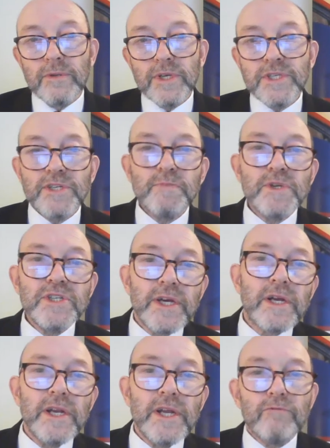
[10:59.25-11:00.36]
This is
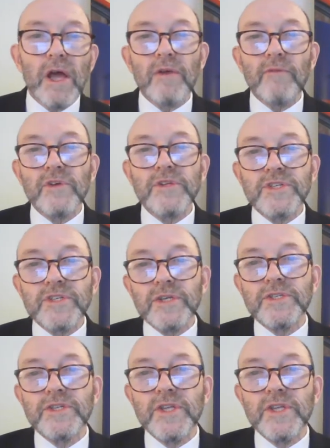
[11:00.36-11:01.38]
particularly relevant since